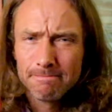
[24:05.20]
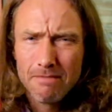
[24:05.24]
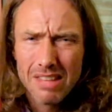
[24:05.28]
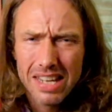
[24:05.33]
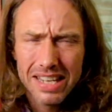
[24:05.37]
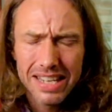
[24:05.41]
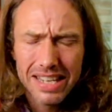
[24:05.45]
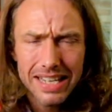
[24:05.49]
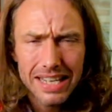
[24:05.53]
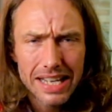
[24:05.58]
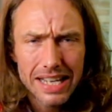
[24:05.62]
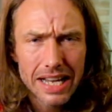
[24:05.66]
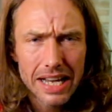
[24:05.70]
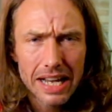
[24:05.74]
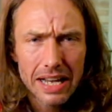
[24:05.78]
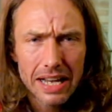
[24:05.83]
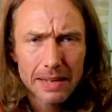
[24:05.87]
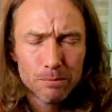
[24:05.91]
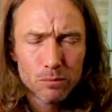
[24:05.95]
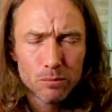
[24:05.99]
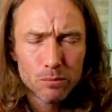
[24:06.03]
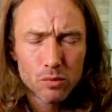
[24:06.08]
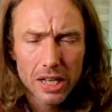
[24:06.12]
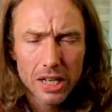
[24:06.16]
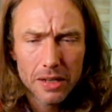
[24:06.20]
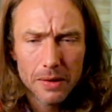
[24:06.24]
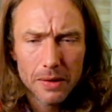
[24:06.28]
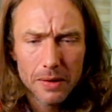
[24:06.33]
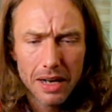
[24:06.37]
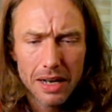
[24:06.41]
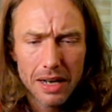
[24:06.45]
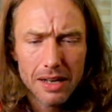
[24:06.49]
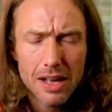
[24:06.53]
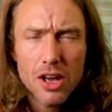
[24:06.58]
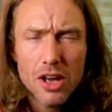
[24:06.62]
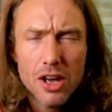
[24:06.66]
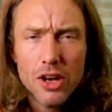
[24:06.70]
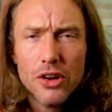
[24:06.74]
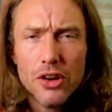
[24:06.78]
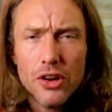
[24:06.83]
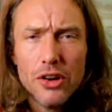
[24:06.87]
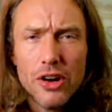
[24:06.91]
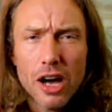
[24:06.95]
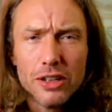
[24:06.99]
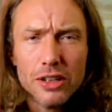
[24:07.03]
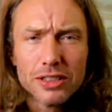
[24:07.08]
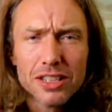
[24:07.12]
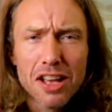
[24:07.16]
yeah. So who
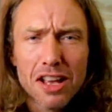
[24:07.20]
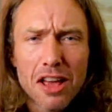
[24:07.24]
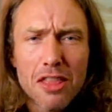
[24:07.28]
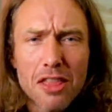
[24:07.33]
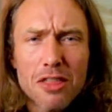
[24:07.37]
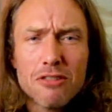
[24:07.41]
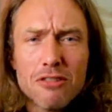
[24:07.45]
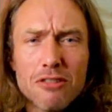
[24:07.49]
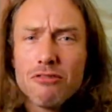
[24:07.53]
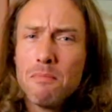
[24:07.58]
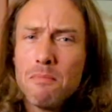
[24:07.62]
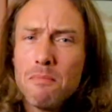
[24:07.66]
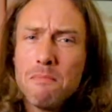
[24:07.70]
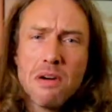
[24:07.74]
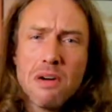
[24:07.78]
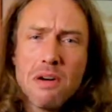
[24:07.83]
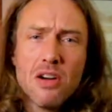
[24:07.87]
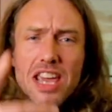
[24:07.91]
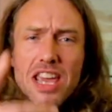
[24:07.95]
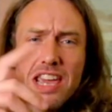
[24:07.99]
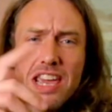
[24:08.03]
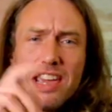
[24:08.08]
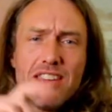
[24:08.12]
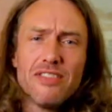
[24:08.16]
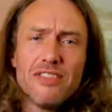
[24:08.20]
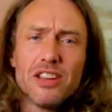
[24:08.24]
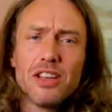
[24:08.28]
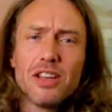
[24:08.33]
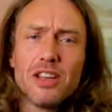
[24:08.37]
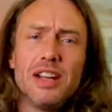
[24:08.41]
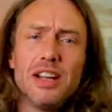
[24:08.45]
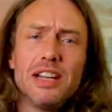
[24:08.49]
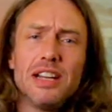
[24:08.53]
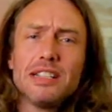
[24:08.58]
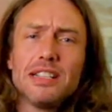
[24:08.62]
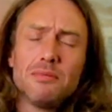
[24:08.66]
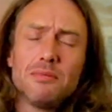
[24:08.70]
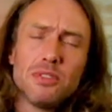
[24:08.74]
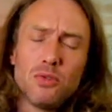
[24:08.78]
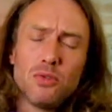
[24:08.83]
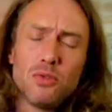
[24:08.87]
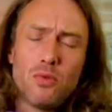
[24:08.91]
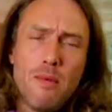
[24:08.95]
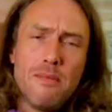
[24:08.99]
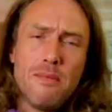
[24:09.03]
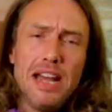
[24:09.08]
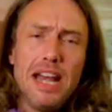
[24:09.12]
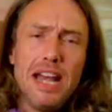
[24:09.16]
knows? The Grom might even go into some
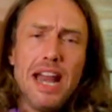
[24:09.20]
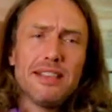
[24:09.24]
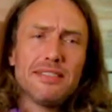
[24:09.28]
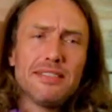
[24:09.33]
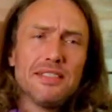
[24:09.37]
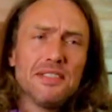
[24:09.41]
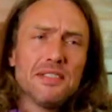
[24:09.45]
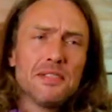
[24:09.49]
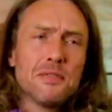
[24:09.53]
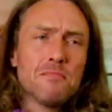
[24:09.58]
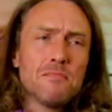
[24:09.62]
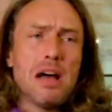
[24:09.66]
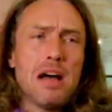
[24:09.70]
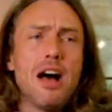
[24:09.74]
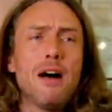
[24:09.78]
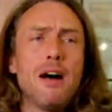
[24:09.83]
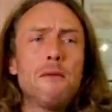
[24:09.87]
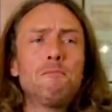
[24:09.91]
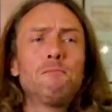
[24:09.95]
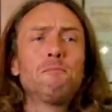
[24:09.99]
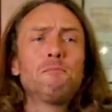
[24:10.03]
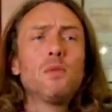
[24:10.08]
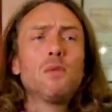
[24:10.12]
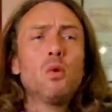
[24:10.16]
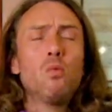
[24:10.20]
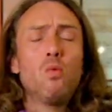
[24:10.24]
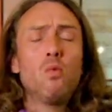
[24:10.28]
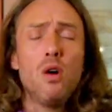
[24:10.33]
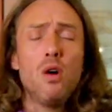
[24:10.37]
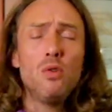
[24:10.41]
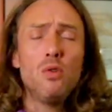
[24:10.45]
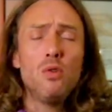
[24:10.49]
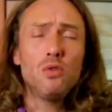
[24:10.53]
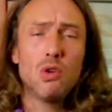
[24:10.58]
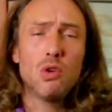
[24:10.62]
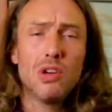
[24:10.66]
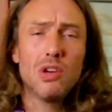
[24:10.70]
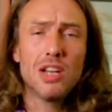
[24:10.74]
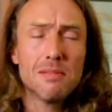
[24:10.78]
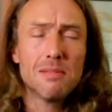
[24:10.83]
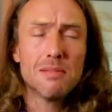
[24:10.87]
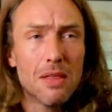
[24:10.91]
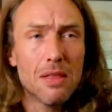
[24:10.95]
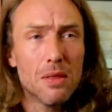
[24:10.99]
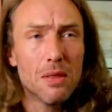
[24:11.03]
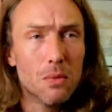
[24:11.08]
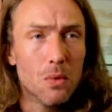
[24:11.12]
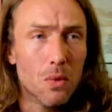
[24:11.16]
swimming lessons. But while talking about
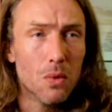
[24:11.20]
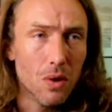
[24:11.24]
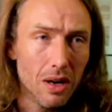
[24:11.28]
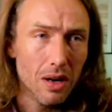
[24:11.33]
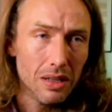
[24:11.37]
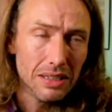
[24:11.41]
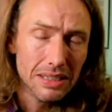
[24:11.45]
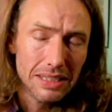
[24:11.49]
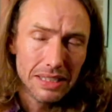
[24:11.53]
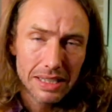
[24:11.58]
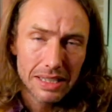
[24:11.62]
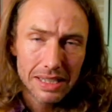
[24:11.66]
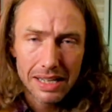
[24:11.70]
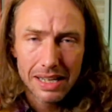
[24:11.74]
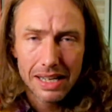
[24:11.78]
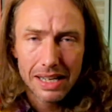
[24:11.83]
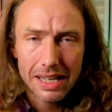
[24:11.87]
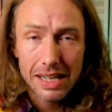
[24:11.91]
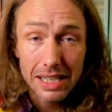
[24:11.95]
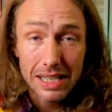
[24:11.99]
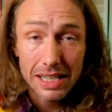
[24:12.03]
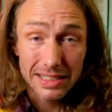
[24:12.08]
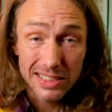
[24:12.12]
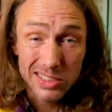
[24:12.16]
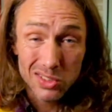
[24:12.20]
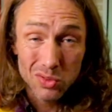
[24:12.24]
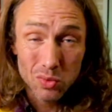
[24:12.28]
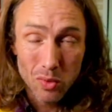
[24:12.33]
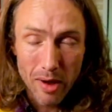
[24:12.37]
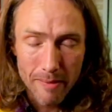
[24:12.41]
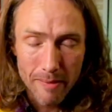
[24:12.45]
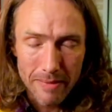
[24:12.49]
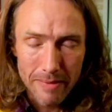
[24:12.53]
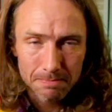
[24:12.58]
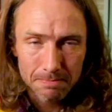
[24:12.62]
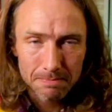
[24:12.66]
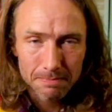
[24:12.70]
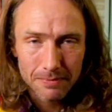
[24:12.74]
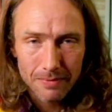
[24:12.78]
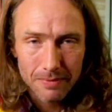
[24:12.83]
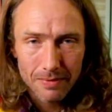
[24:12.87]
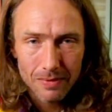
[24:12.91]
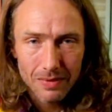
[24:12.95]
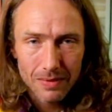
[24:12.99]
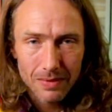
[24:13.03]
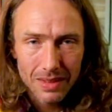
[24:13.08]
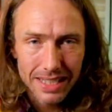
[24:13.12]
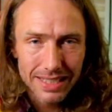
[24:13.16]
the water and swimming,
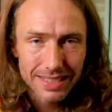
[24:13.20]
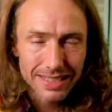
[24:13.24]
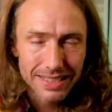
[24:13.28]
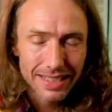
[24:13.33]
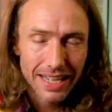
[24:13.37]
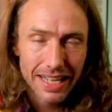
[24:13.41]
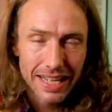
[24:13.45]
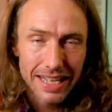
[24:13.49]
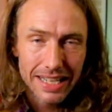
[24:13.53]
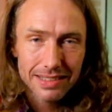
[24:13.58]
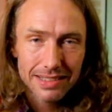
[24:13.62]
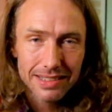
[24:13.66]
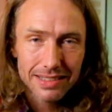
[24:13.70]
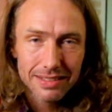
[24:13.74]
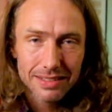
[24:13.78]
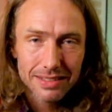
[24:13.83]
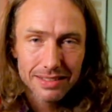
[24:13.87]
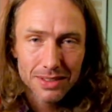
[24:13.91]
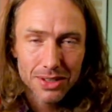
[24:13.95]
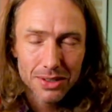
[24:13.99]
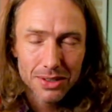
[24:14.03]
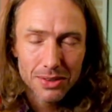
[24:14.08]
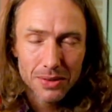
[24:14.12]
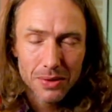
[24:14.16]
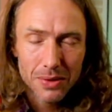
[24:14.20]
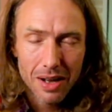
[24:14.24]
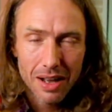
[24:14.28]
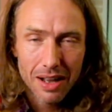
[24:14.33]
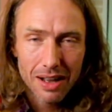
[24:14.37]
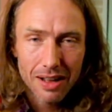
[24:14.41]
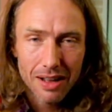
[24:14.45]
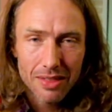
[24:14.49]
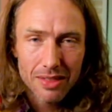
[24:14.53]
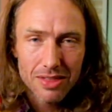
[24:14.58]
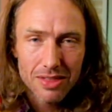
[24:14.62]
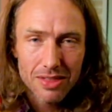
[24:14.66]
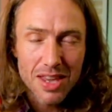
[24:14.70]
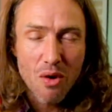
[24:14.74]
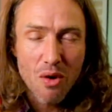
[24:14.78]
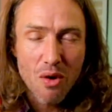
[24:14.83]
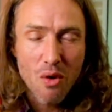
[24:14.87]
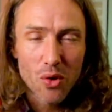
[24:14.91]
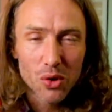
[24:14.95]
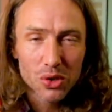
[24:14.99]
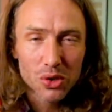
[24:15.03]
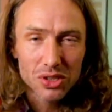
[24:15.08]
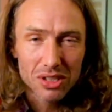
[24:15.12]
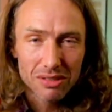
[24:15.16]
this leads to the
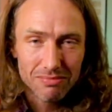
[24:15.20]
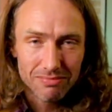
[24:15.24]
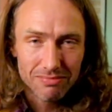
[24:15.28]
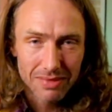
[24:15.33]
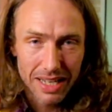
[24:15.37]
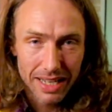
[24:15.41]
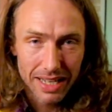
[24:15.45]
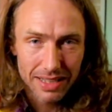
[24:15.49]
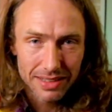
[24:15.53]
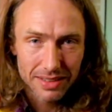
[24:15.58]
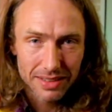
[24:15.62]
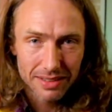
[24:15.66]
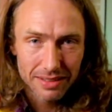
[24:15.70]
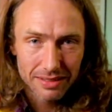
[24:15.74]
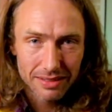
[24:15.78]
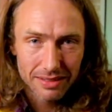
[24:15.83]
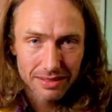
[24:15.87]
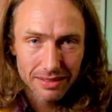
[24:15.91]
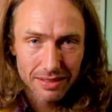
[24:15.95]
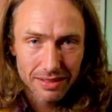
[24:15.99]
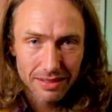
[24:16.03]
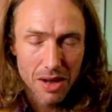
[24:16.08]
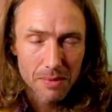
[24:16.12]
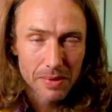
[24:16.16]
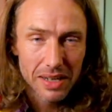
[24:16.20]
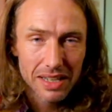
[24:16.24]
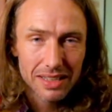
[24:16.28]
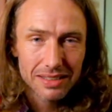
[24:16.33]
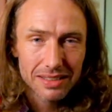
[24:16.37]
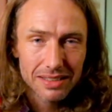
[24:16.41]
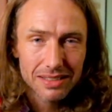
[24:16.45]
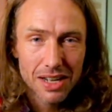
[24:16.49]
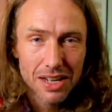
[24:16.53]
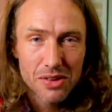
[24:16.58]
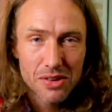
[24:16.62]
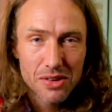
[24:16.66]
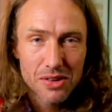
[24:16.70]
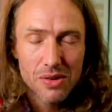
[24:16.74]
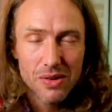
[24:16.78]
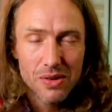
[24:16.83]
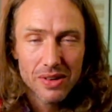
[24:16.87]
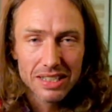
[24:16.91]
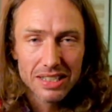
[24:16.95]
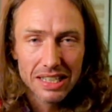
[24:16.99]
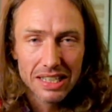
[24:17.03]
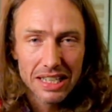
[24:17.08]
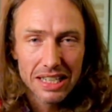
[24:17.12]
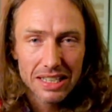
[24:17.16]
awesomeness that I'm going to tell you as
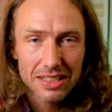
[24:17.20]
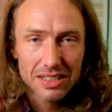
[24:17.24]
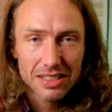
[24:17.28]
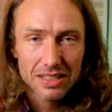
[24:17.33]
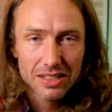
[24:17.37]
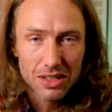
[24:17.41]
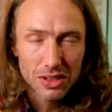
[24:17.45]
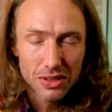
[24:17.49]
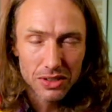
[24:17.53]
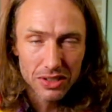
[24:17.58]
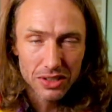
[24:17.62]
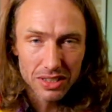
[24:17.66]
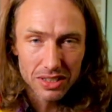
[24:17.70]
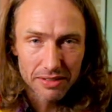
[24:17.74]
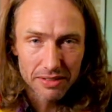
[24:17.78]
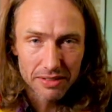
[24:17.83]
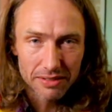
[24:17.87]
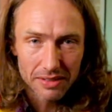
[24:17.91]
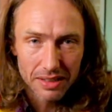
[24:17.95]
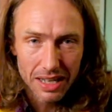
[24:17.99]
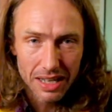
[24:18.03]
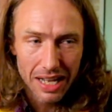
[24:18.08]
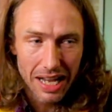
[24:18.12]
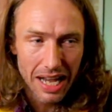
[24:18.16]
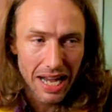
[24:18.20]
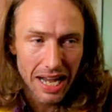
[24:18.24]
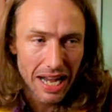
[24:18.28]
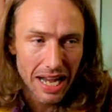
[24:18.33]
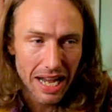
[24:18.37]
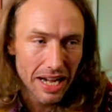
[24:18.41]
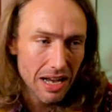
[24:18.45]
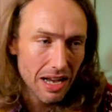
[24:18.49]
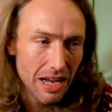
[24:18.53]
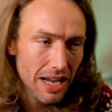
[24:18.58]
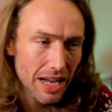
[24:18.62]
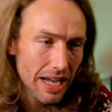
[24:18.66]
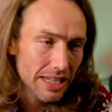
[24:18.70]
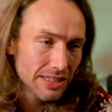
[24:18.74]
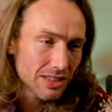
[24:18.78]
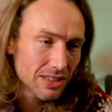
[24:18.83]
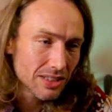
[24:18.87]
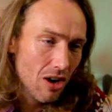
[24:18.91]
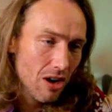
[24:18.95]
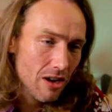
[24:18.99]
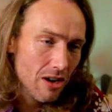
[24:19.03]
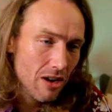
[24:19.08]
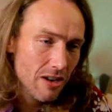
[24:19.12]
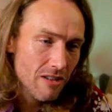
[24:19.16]
an exclusive. And it's
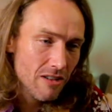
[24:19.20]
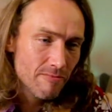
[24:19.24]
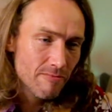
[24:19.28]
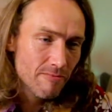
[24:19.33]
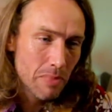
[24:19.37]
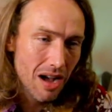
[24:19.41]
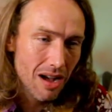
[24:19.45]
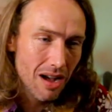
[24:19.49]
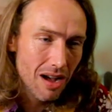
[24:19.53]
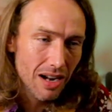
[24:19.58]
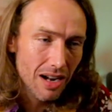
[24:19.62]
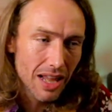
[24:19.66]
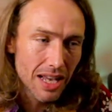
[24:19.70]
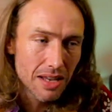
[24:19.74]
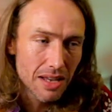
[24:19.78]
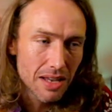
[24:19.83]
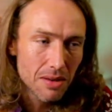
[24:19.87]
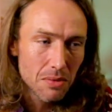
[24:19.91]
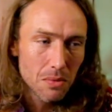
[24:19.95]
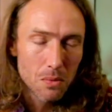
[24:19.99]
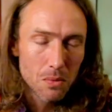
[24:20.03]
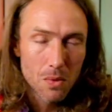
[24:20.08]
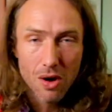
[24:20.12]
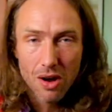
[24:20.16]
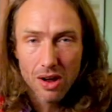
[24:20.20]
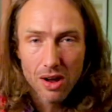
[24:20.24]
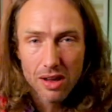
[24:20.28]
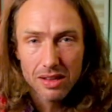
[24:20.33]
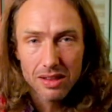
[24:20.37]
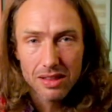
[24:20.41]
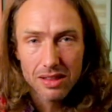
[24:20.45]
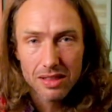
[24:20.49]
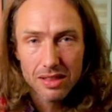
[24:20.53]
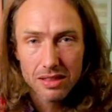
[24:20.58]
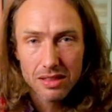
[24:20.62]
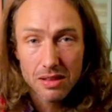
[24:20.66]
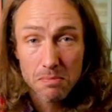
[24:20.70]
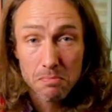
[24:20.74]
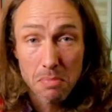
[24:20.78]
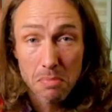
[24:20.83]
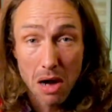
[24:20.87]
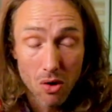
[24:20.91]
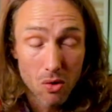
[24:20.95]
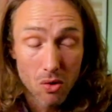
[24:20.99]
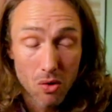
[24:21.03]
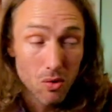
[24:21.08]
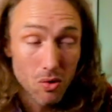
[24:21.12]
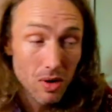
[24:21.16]
kind of partly why the
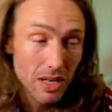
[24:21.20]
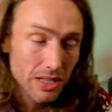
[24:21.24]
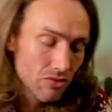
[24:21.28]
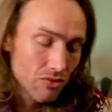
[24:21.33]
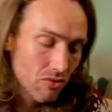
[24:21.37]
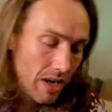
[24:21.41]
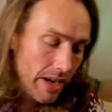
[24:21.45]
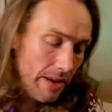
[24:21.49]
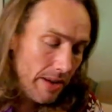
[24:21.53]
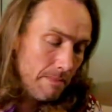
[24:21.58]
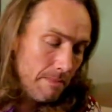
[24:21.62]
poll is running.